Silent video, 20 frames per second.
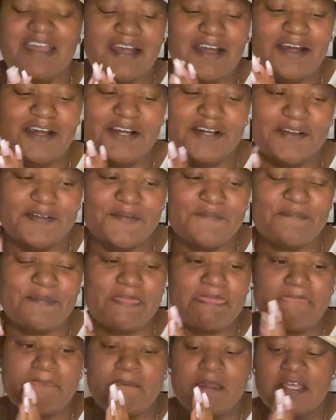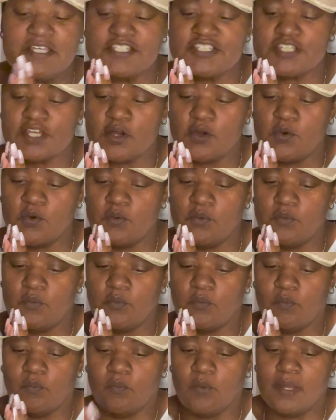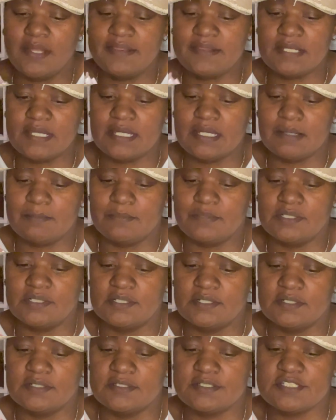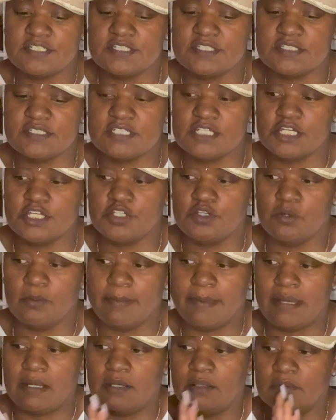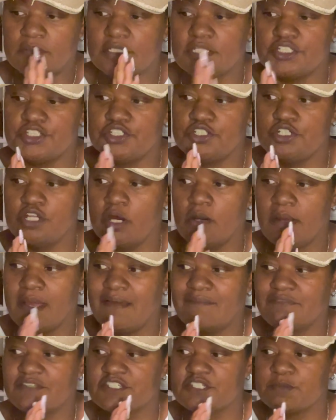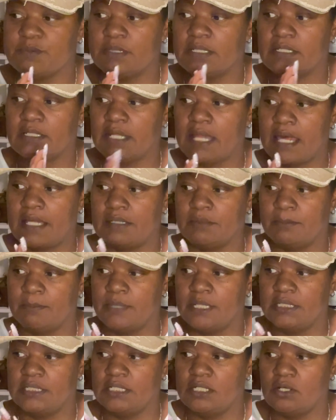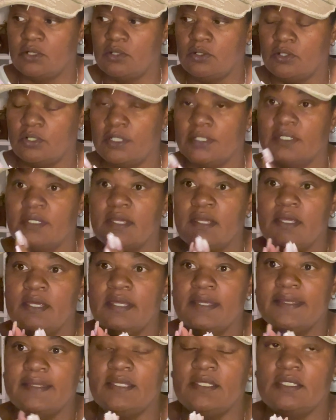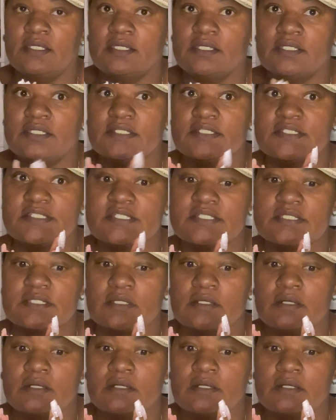Um, so one thing I'm gonna tell you about that you don't have to spend a lot of money on is